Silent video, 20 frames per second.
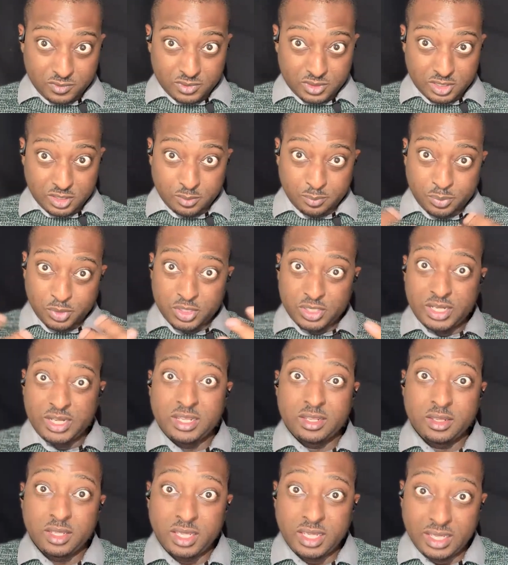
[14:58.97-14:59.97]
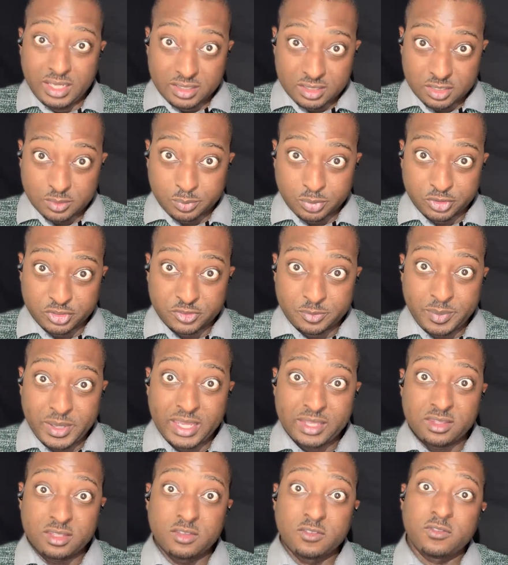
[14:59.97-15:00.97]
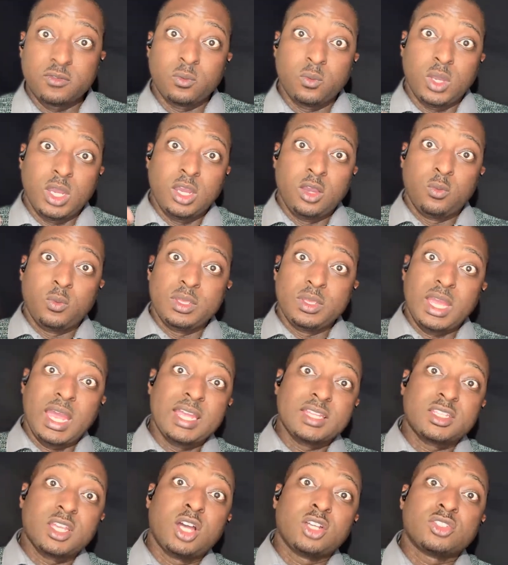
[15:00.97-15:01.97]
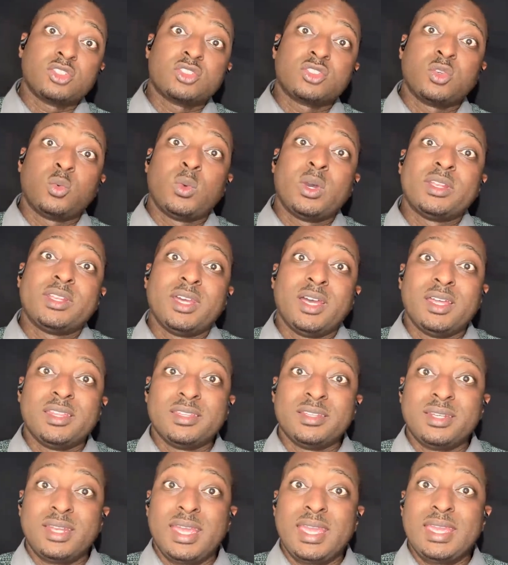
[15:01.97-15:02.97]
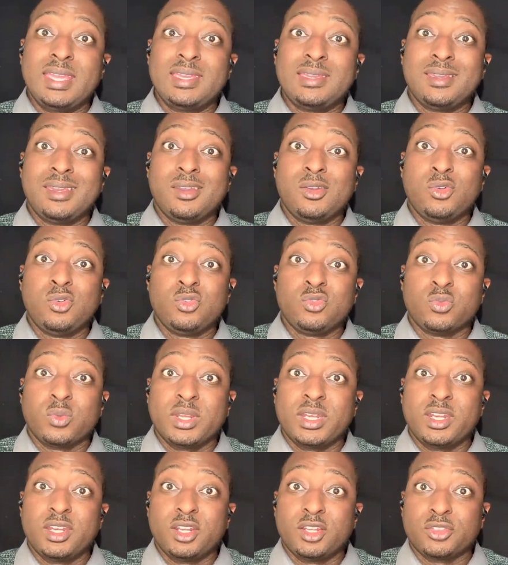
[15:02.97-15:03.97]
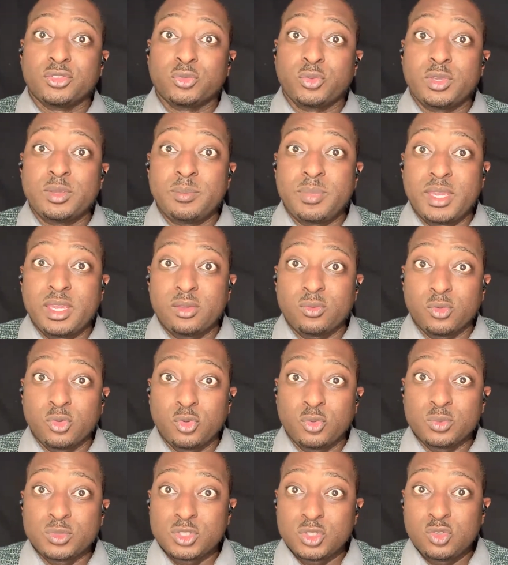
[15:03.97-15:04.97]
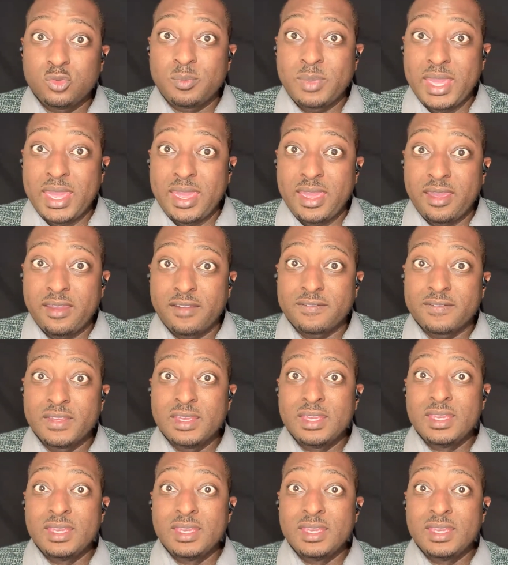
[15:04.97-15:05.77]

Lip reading: To put it into perspective, I talked to someone the other day who's renting a 3-bedroom 2-bath,